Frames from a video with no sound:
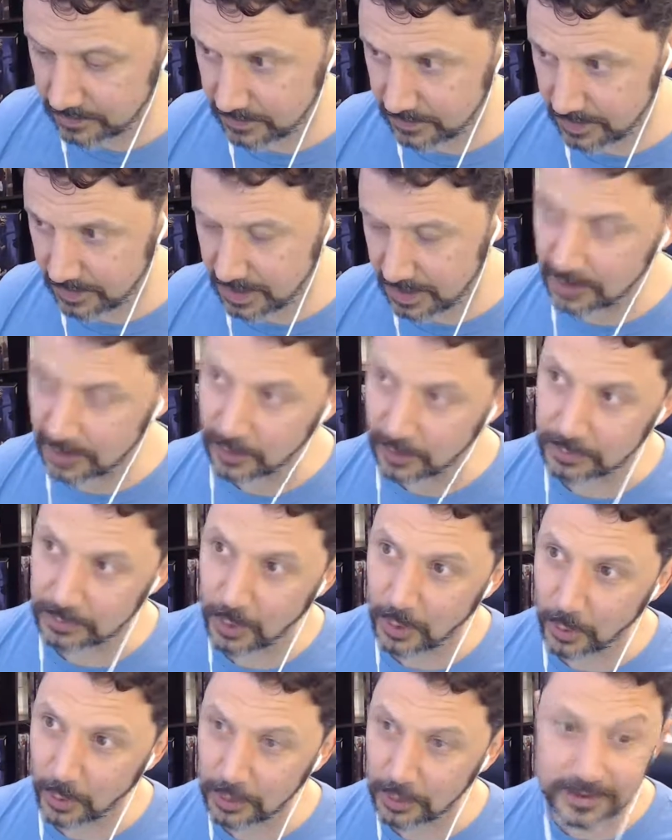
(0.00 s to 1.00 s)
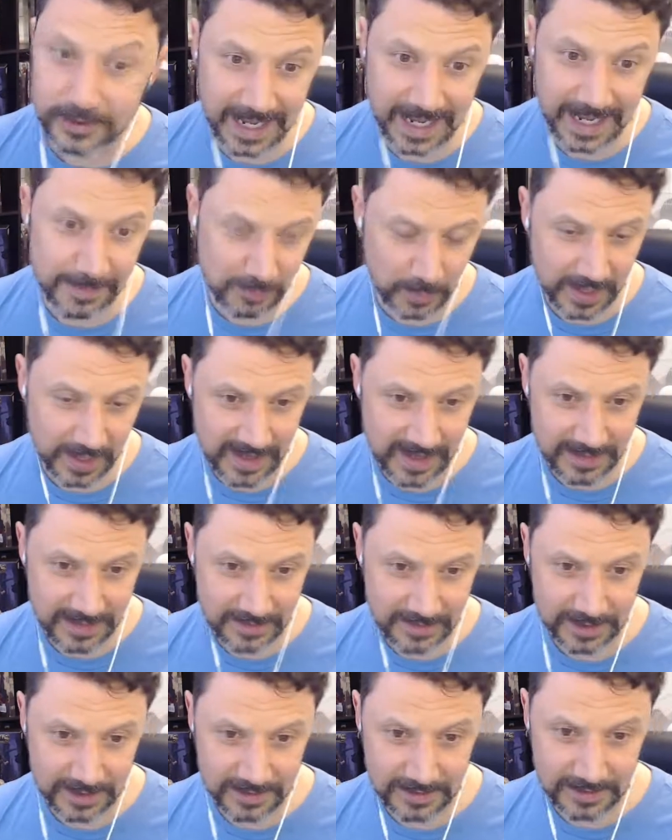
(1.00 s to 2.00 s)
I don't know, horror game the way that
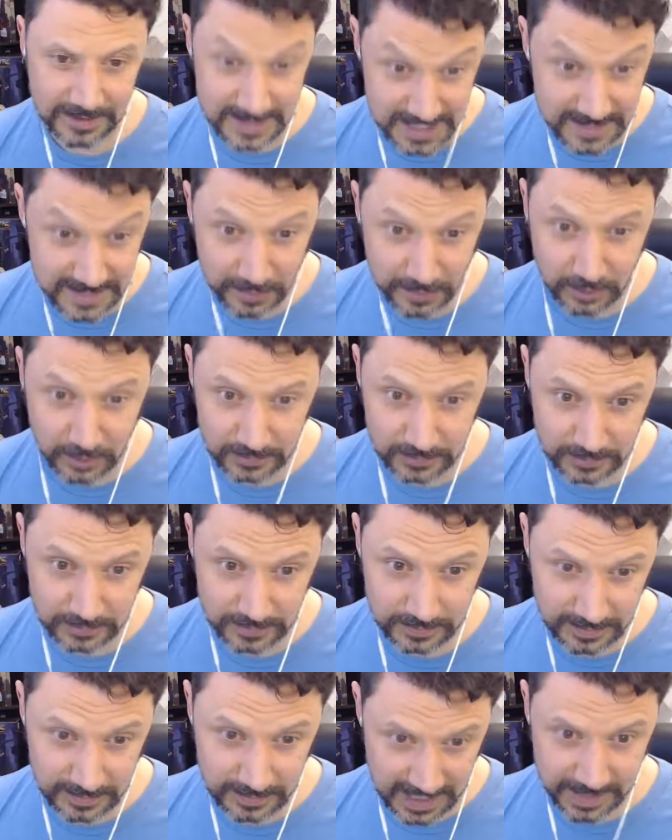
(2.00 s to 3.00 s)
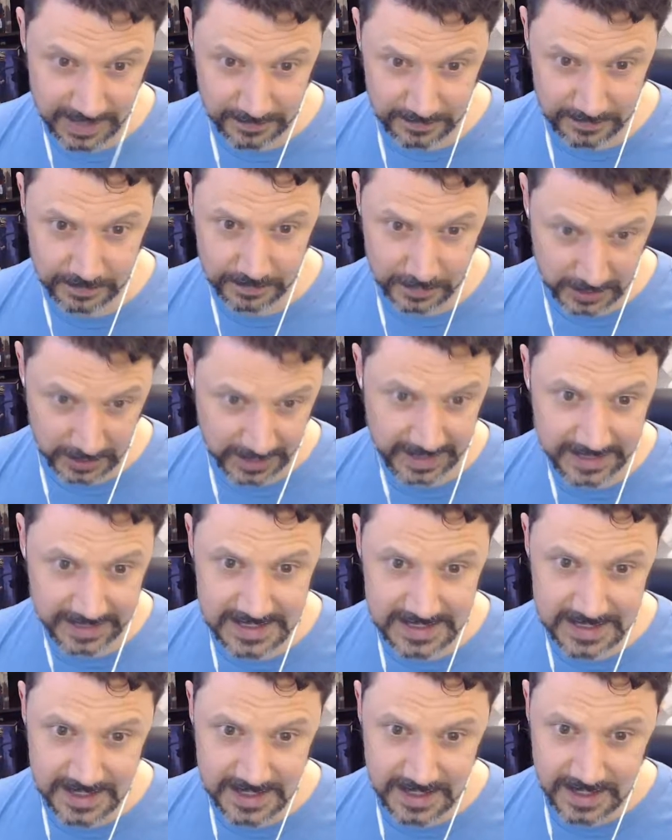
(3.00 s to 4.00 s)
the, the default game
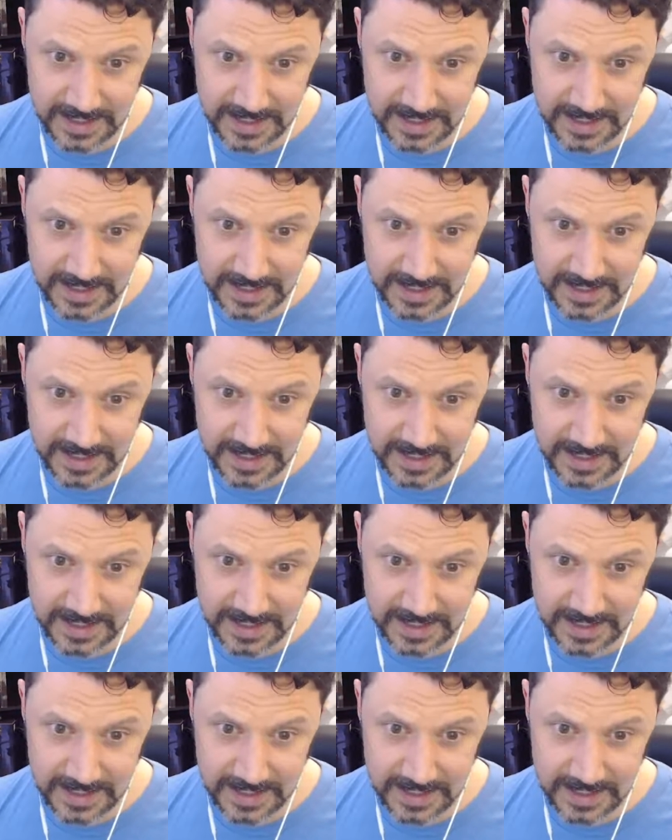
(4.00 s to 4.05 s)
plays.